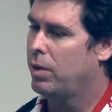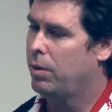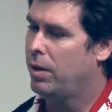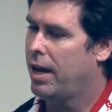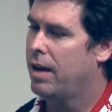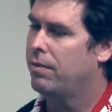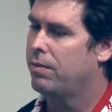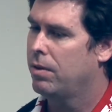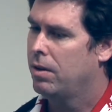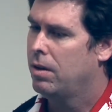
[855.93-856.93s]
We
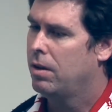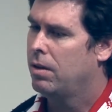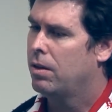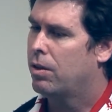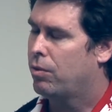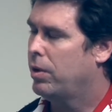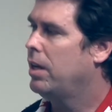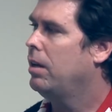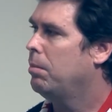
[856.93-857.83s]
have three